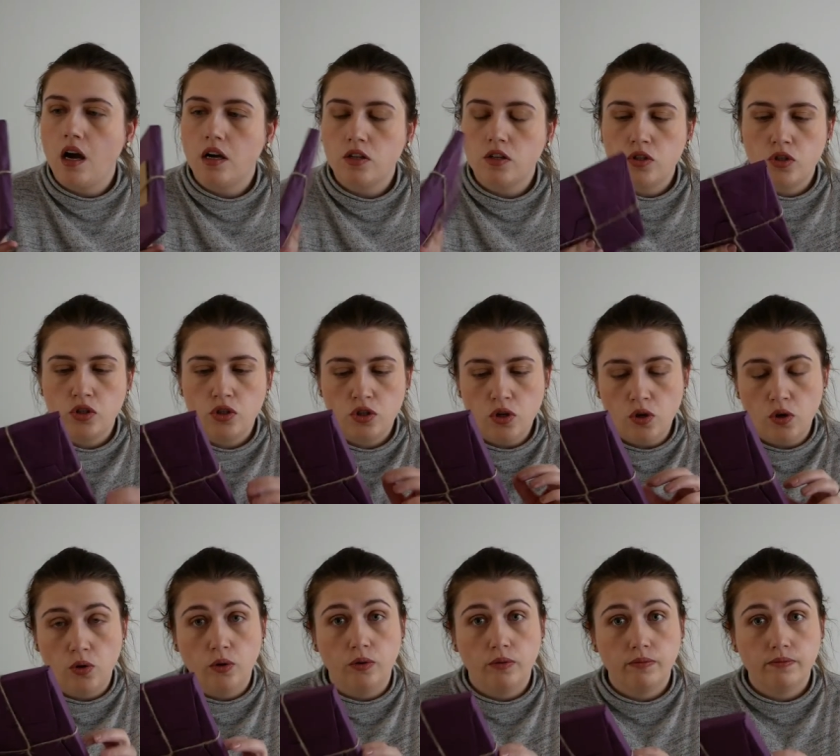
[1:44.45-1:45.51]

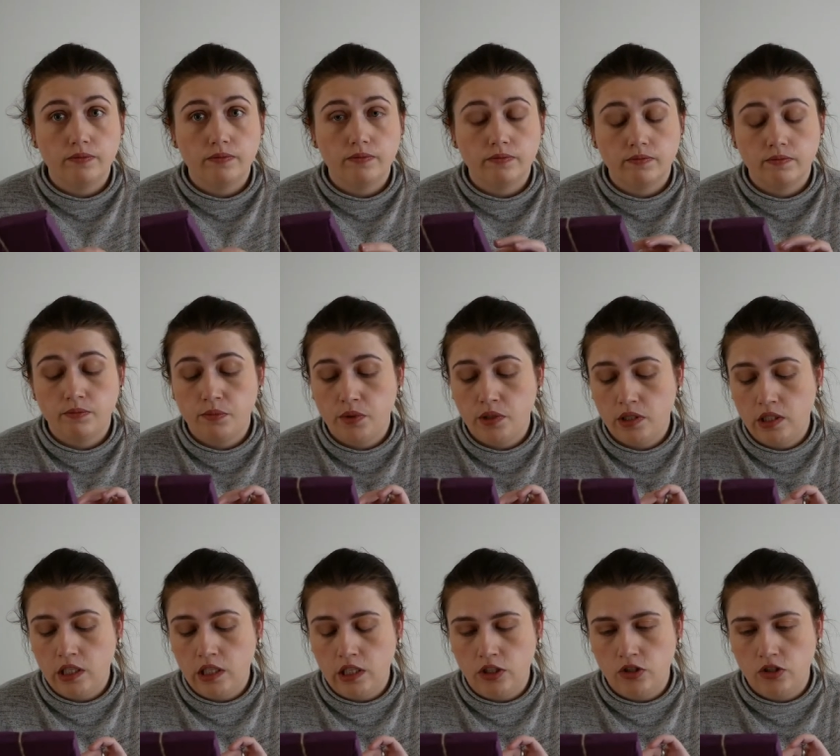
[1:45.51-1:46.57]
So, pretty
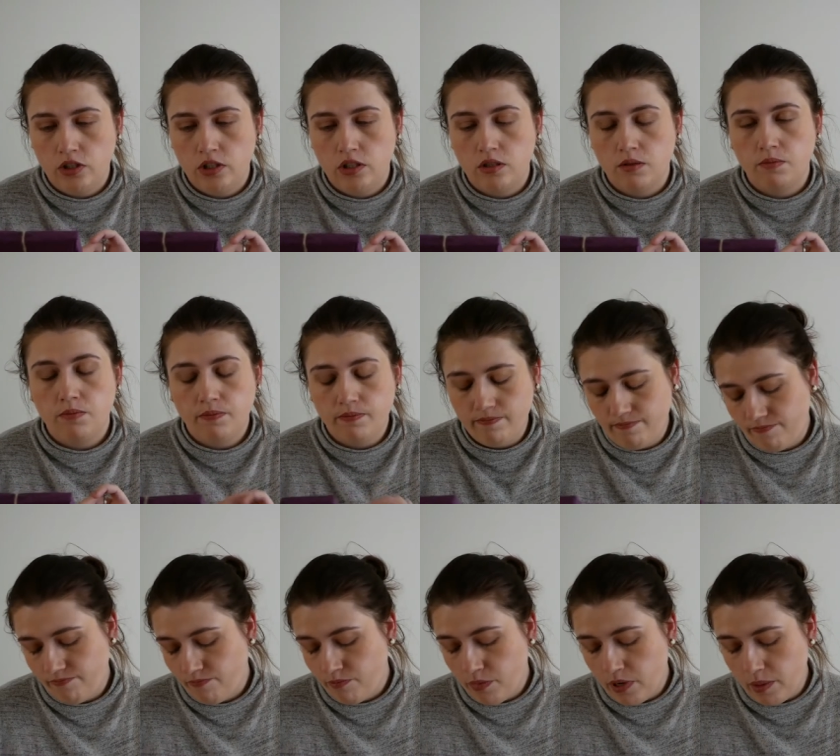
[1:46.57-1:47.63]
interesting
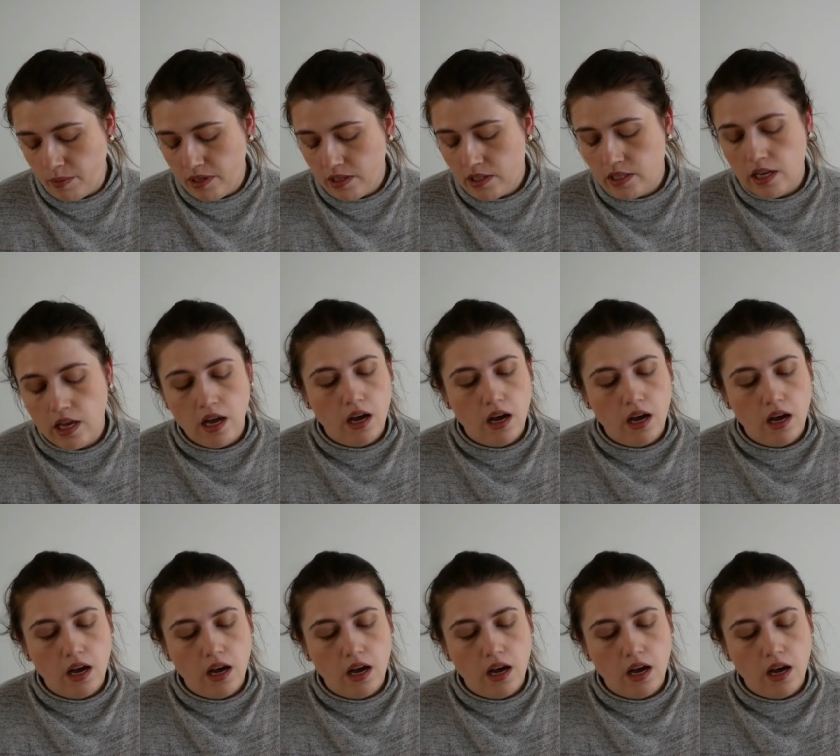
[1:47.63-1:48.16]
premise.